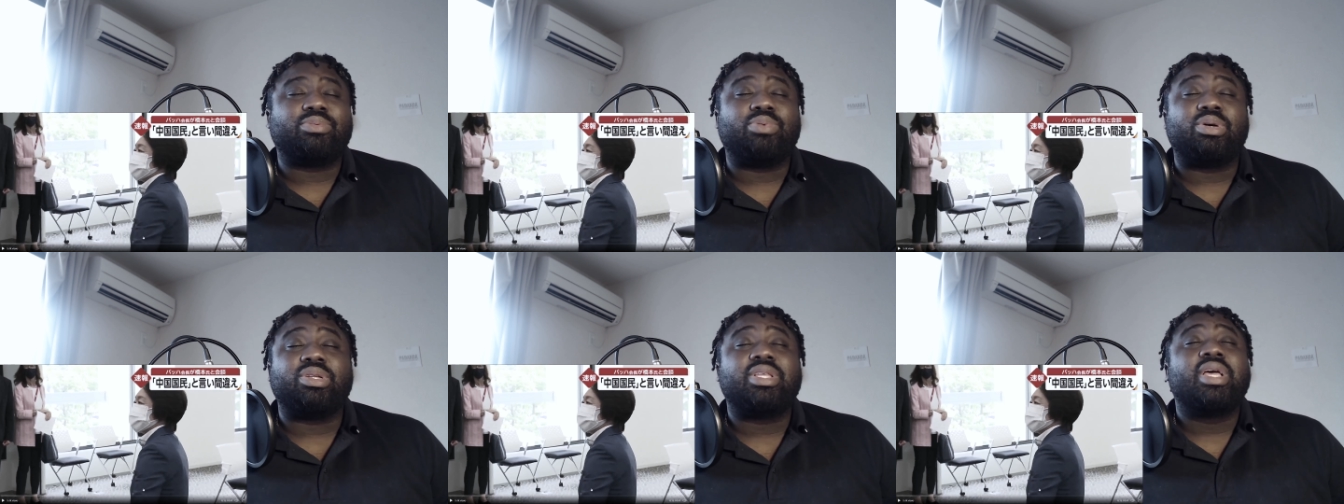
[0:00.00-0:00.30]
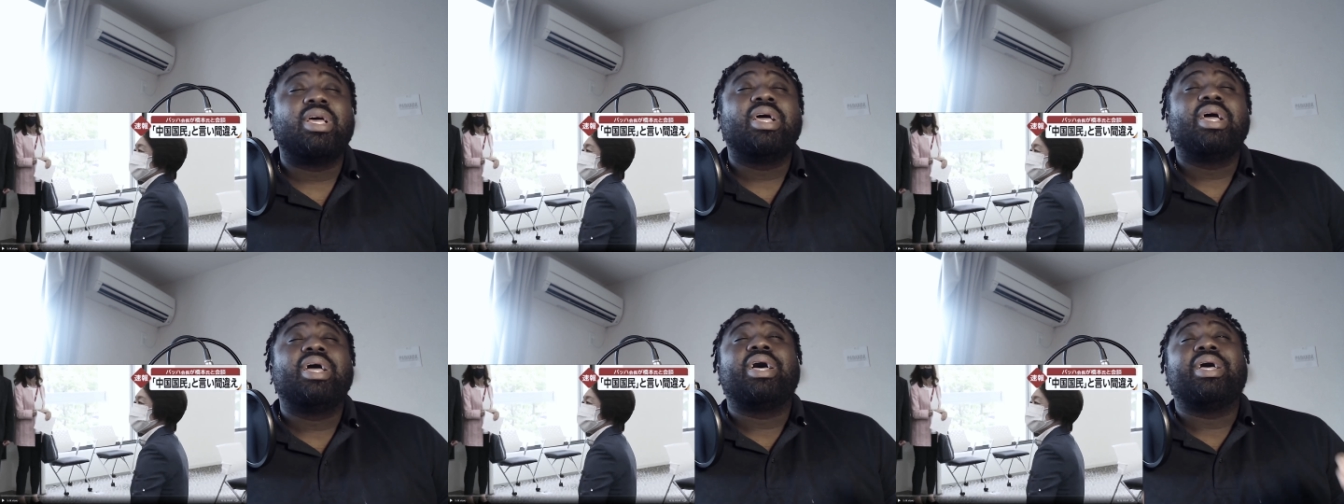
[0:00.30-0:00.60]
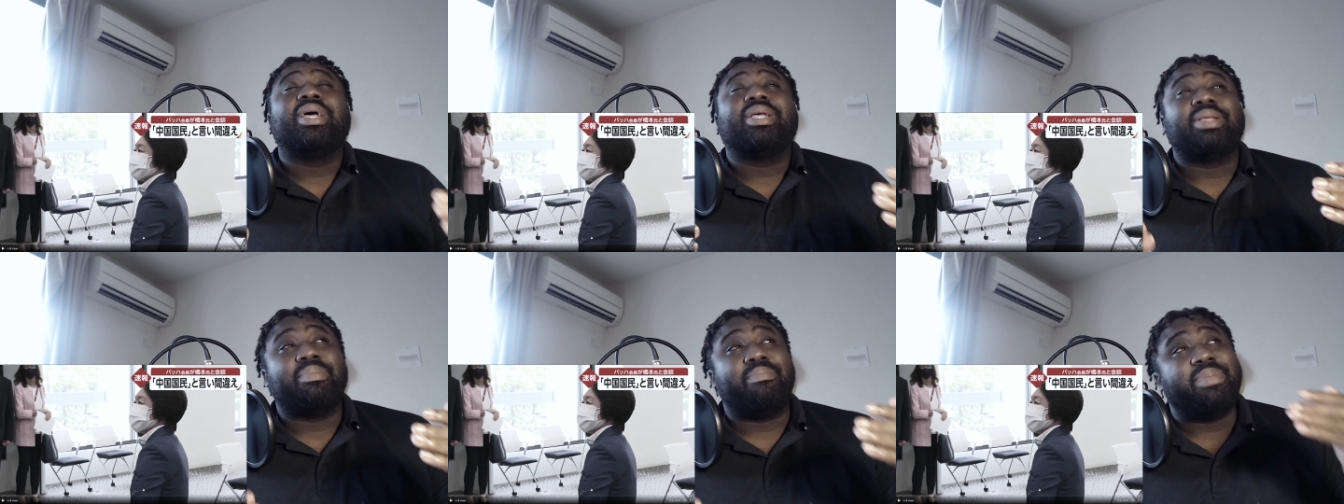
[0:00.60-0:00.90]
But
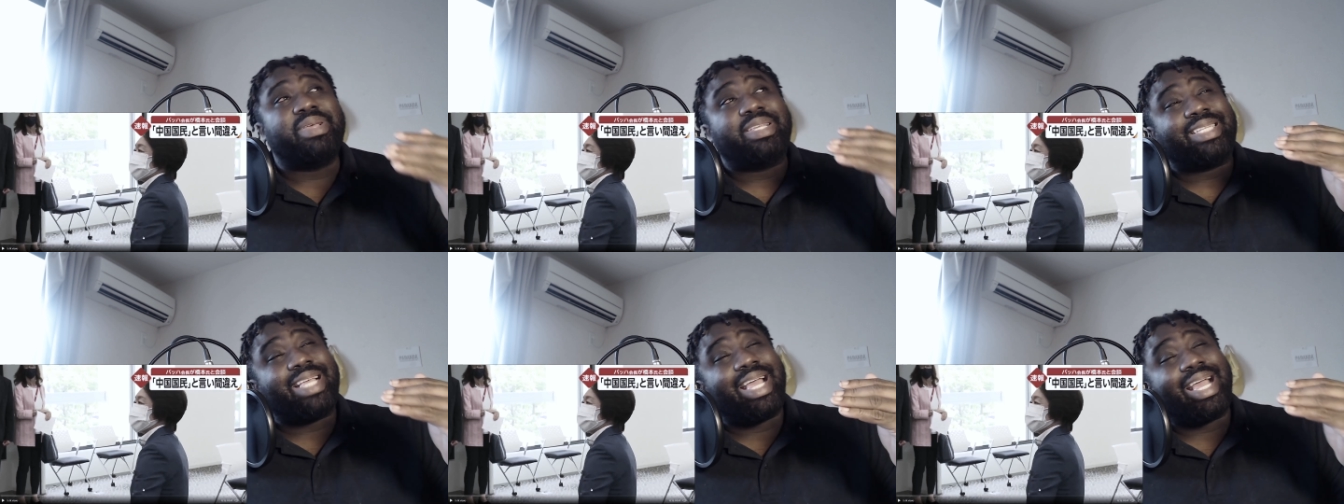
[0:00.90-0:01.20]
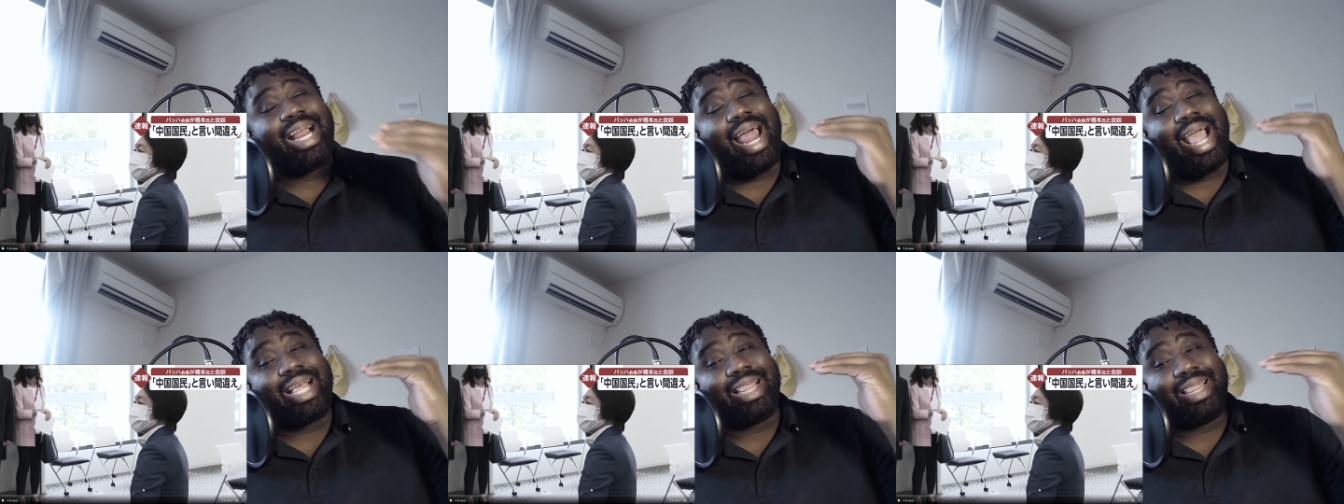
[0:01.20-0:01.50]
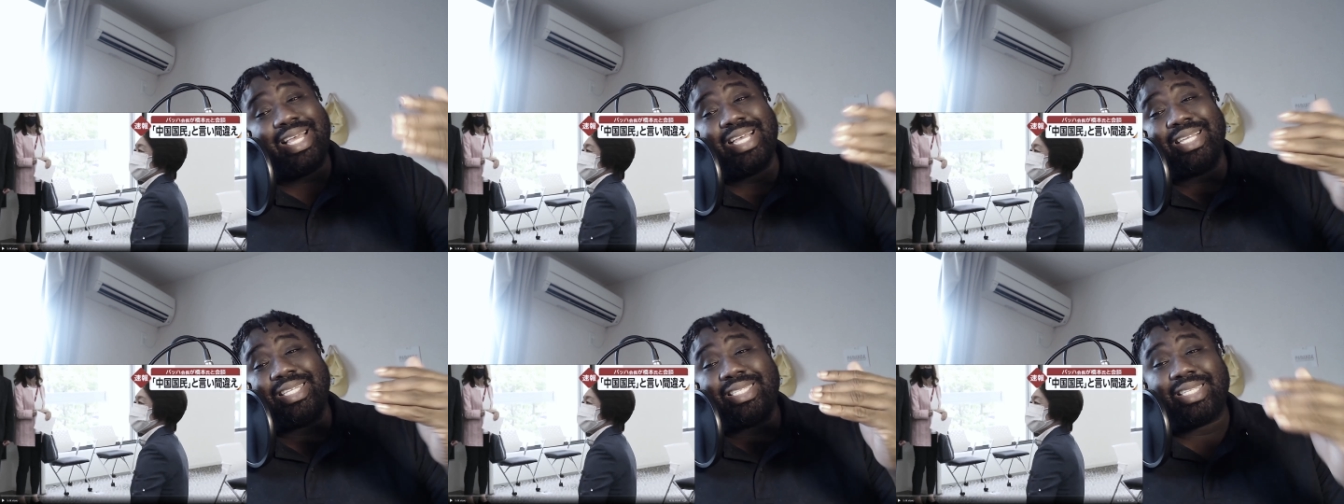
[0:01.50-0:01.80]
a mistake like
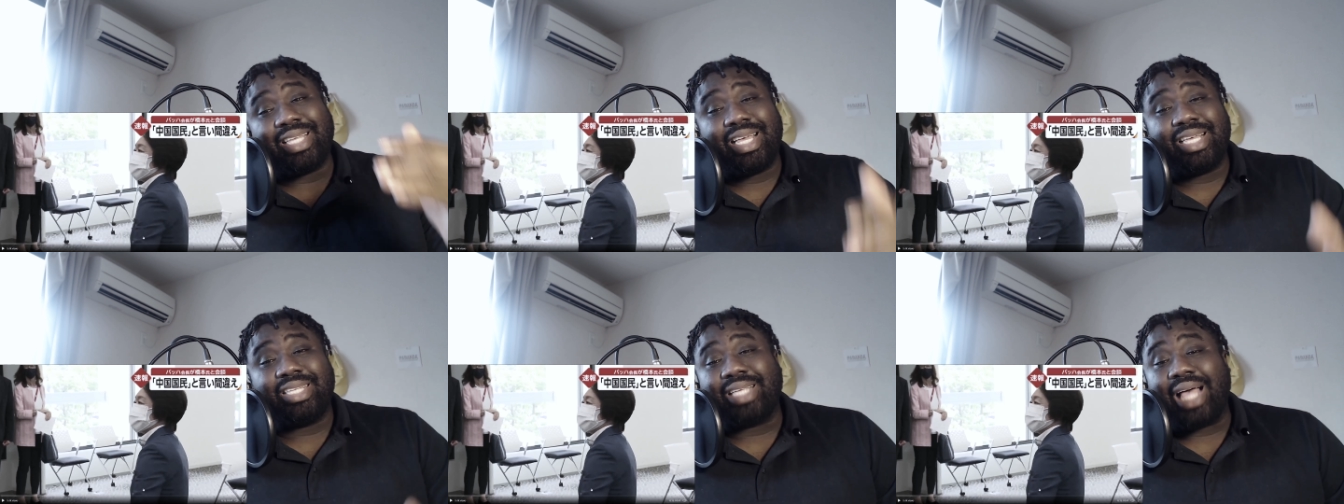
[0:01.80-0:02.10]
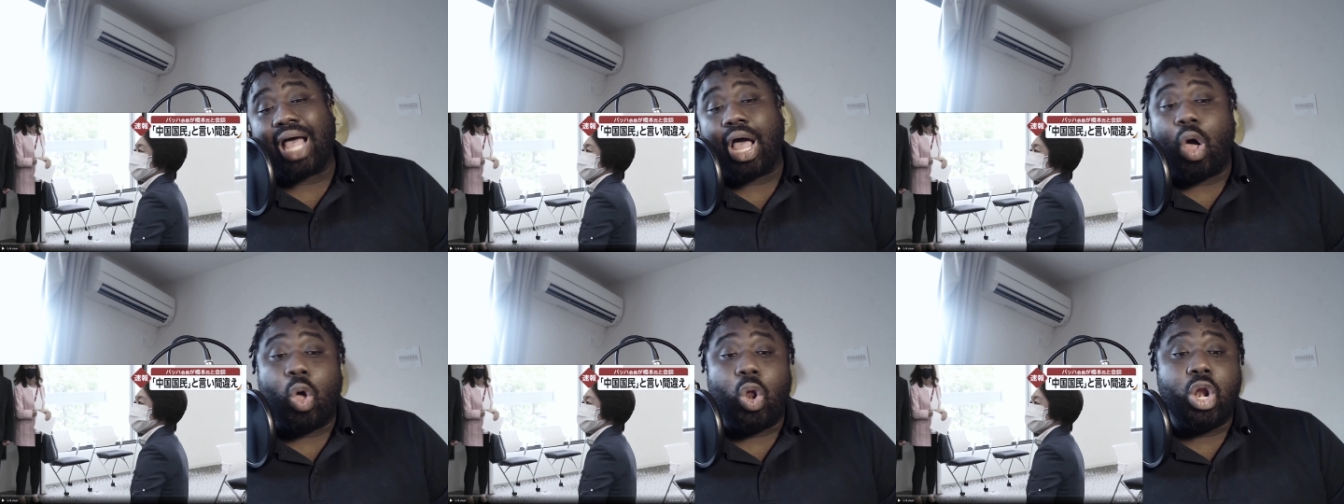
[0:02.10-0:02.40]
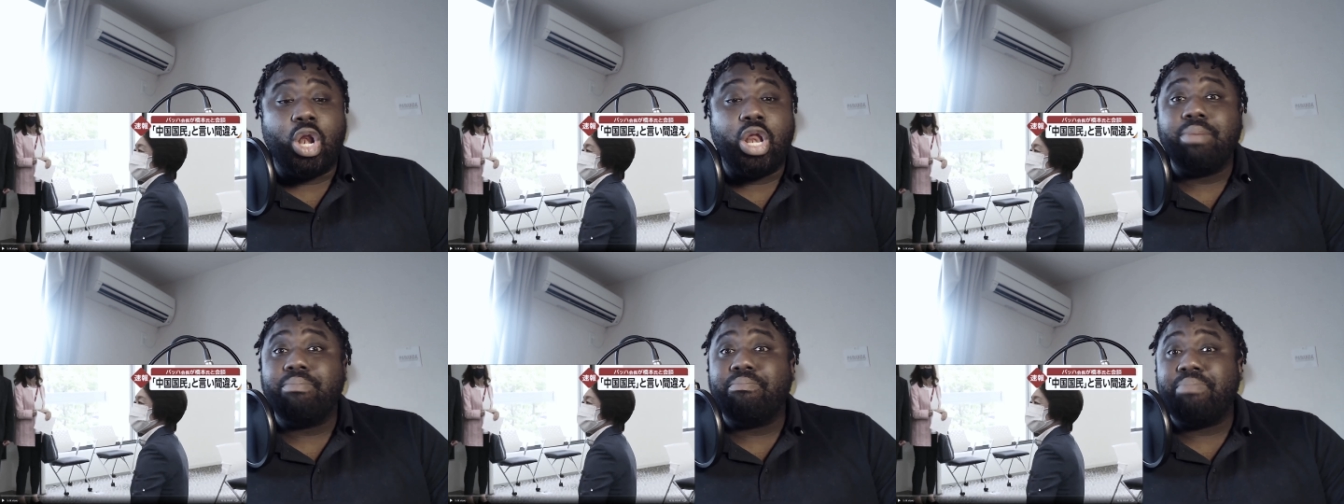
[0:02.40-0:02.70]
this is an
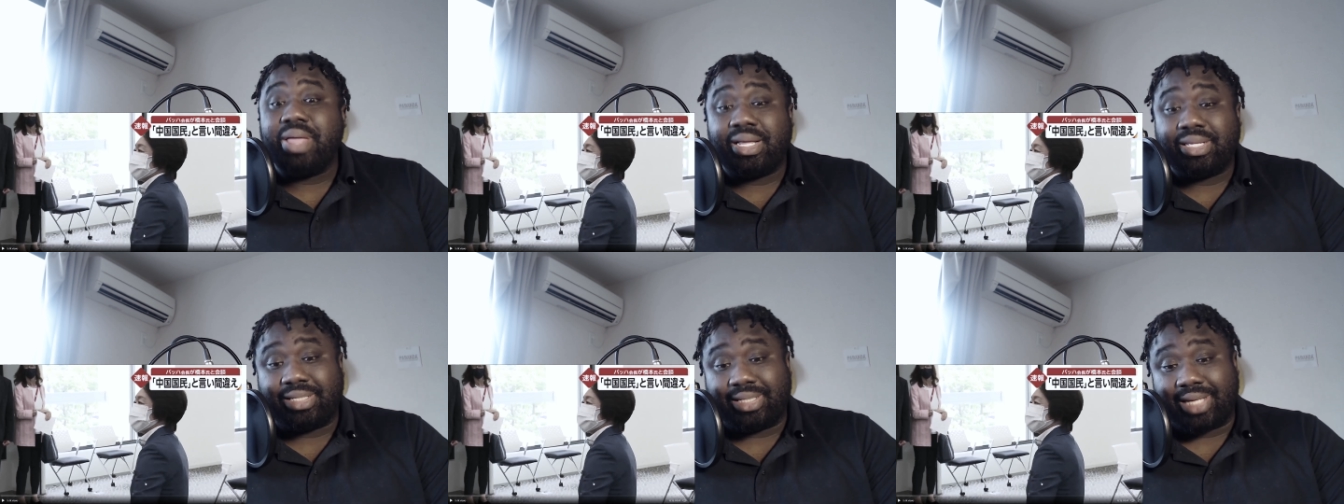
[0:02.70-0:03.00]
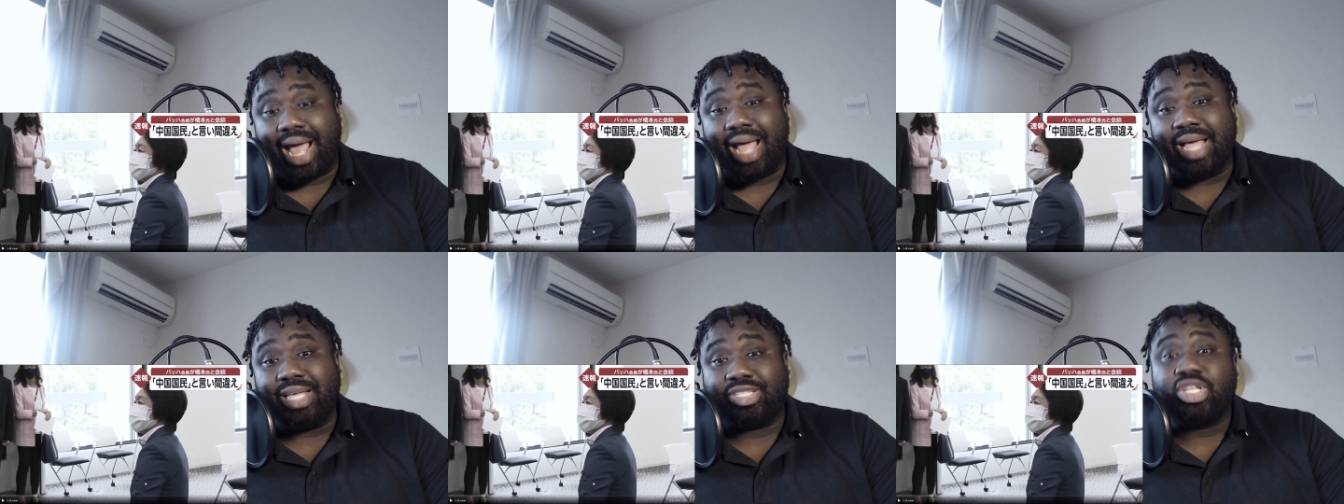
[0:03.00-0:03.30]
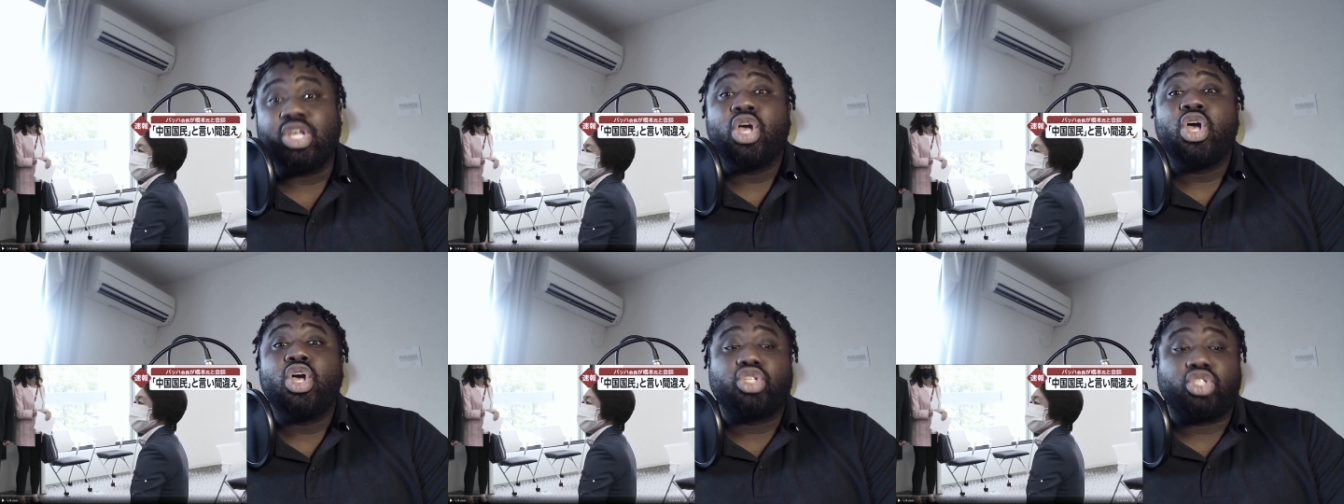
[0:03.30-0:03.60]
Olympic-size
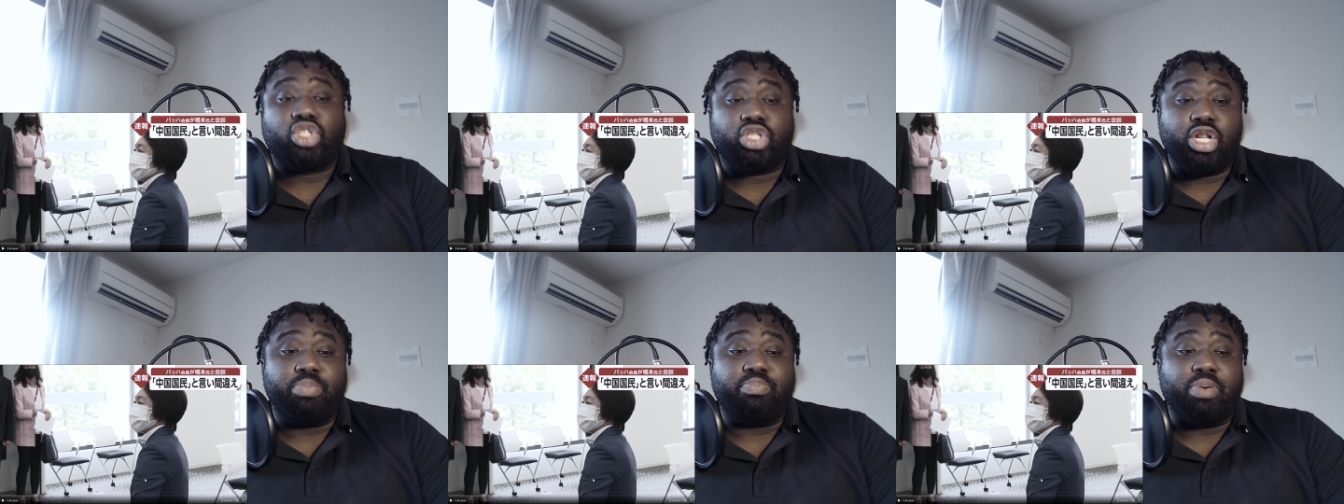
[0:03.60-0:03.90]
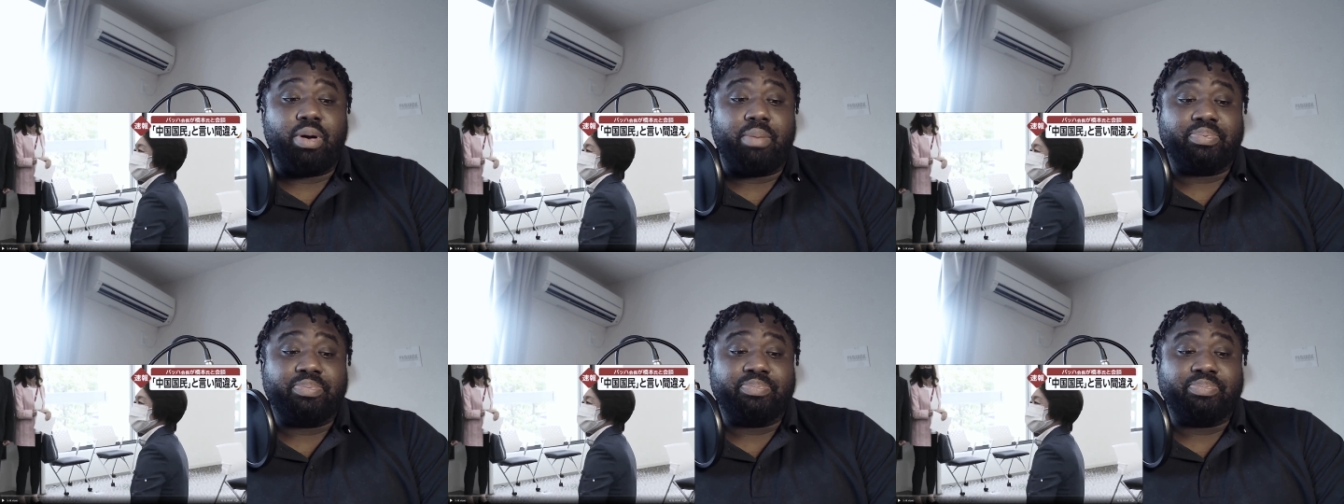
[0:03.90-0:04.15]
slip-up.